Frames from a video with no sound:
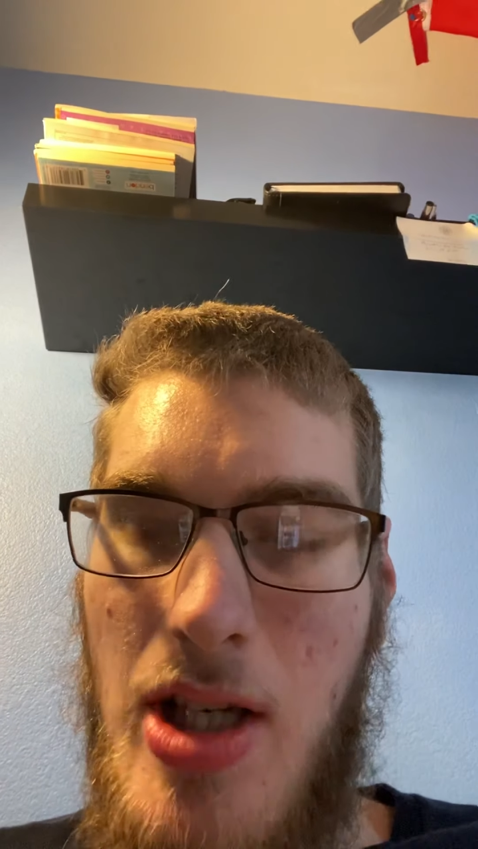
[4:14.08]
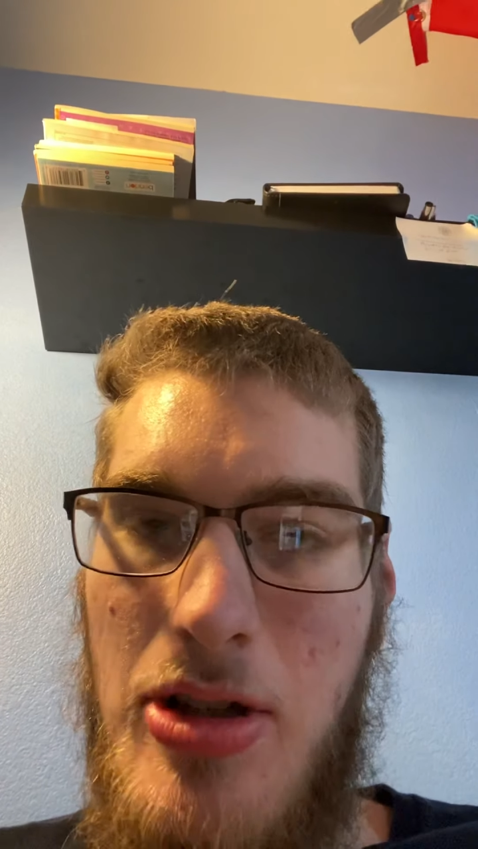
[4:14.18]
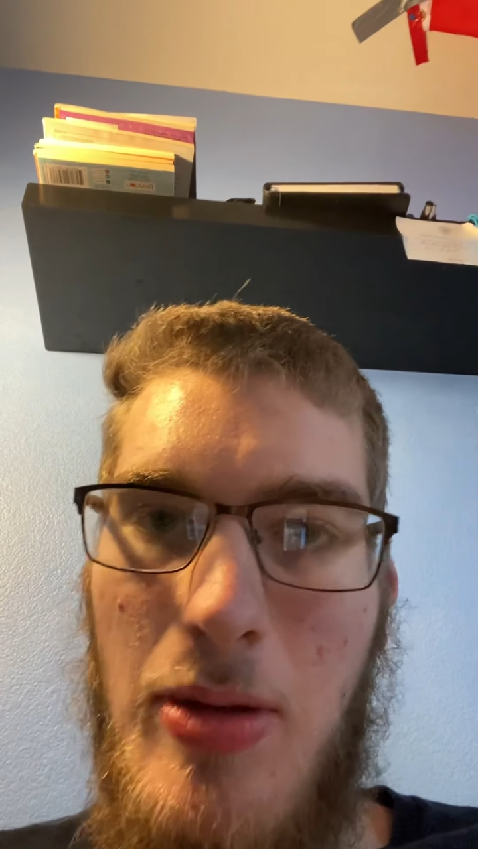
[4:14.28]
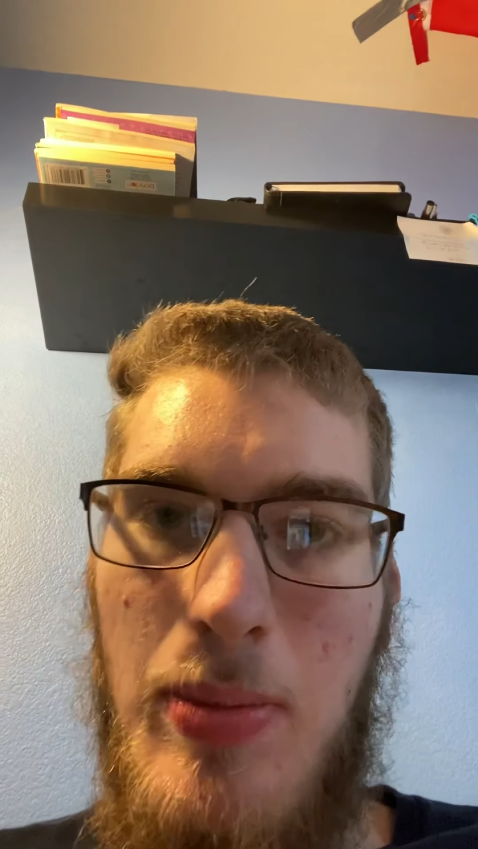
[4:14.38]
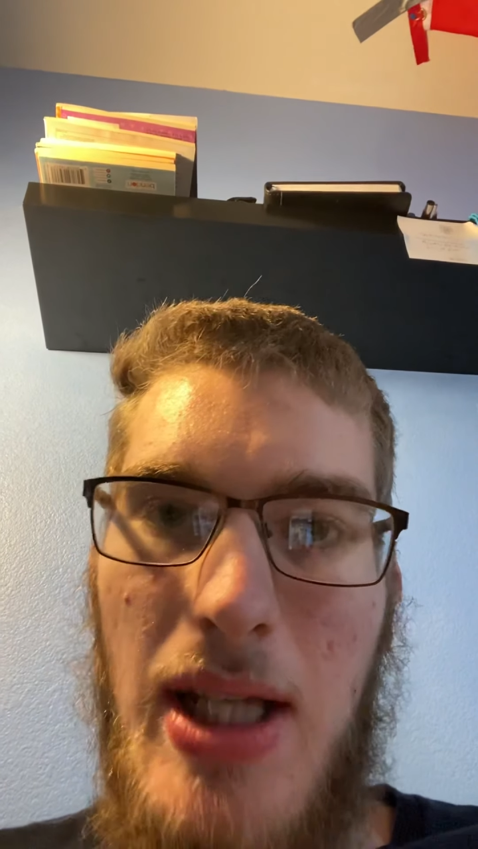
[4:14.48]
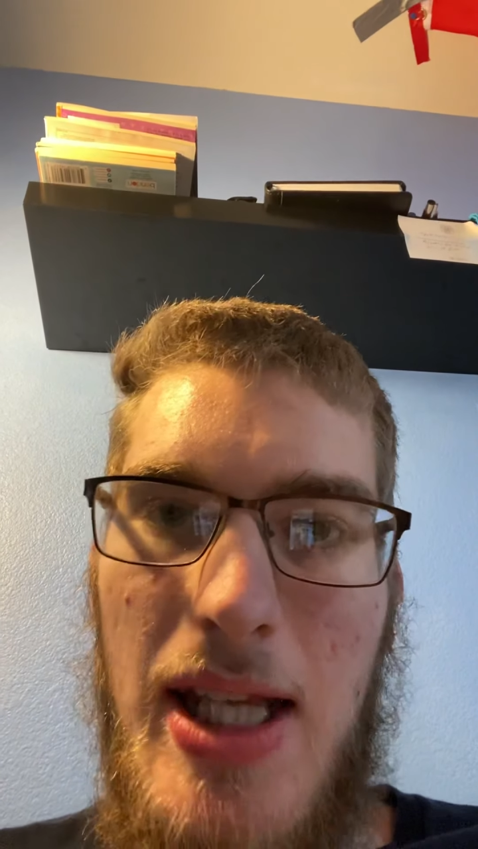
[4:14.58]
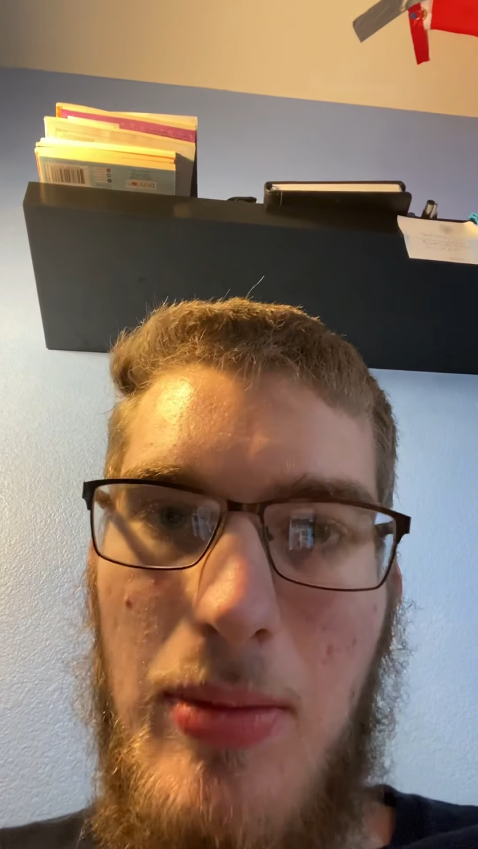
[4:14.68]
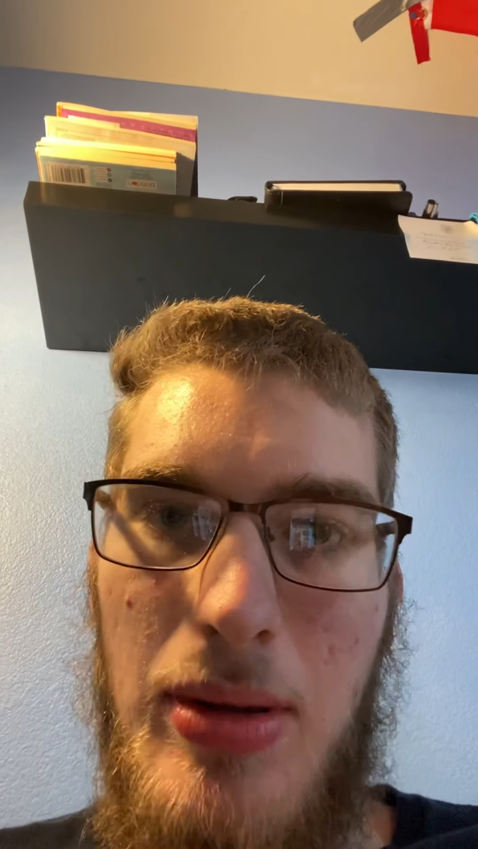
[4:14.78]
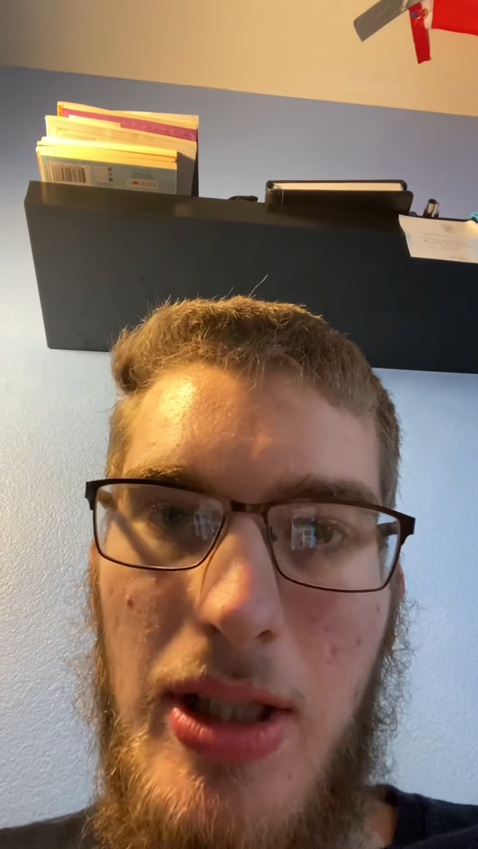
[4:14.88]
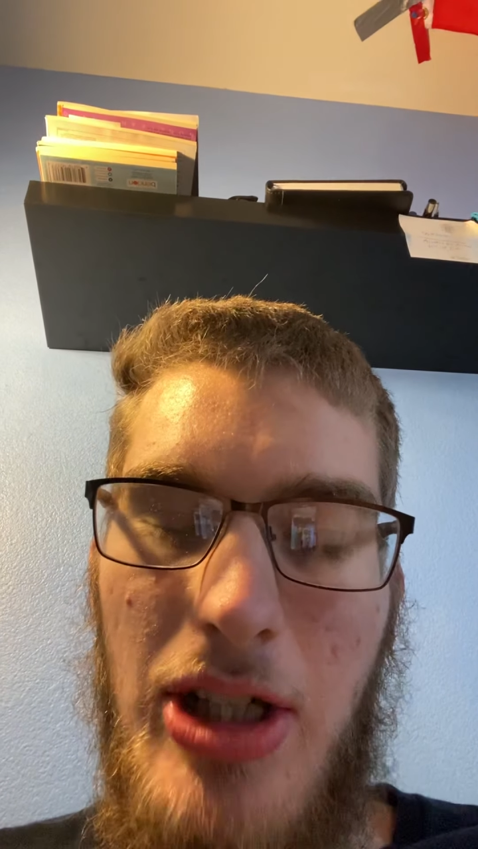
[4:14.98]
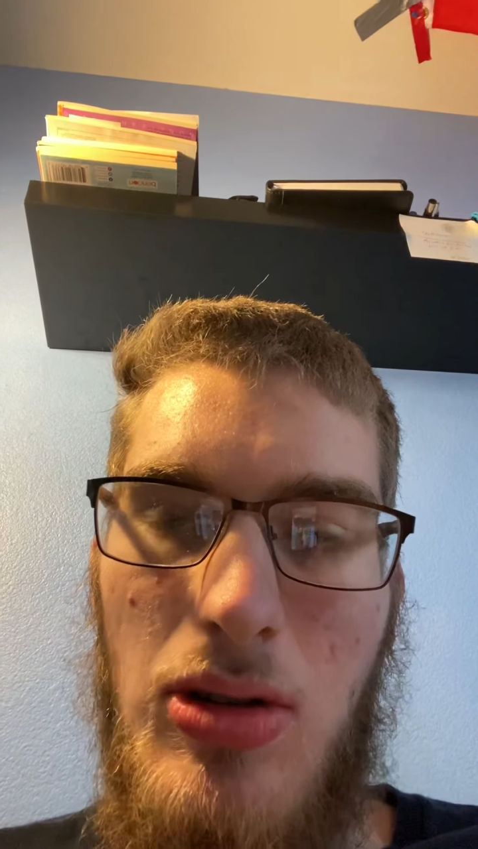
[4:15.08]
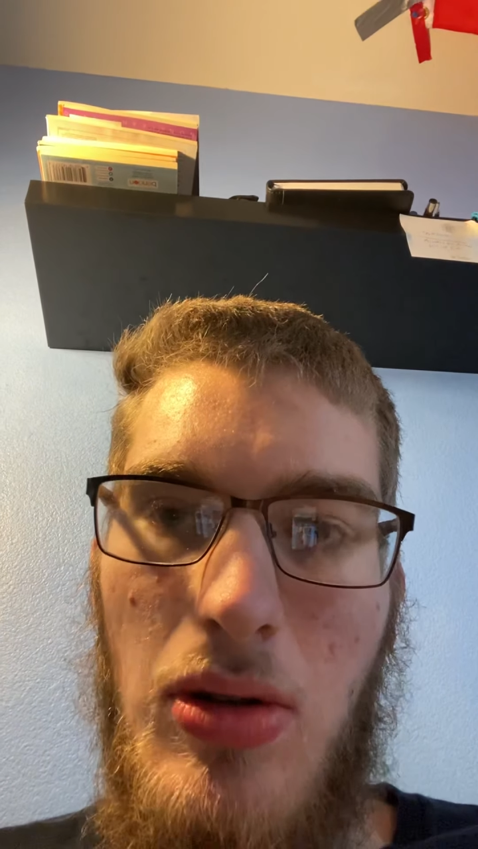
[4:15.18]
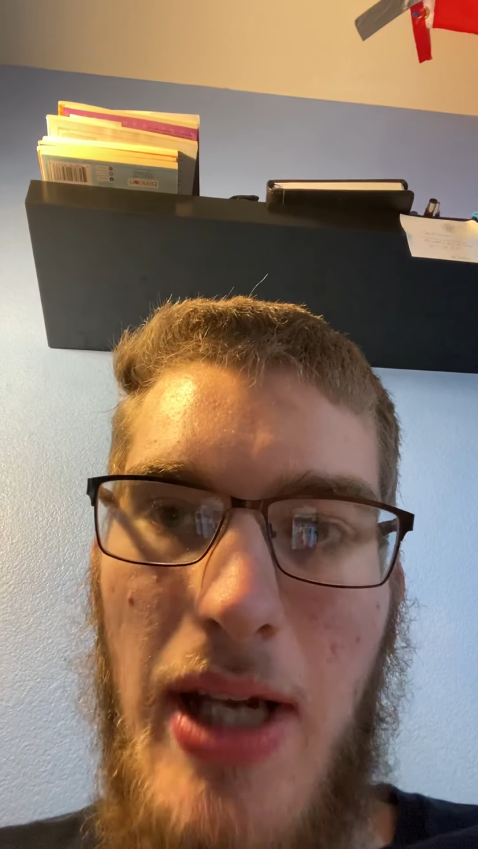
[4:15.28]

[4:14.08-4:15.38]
to play the political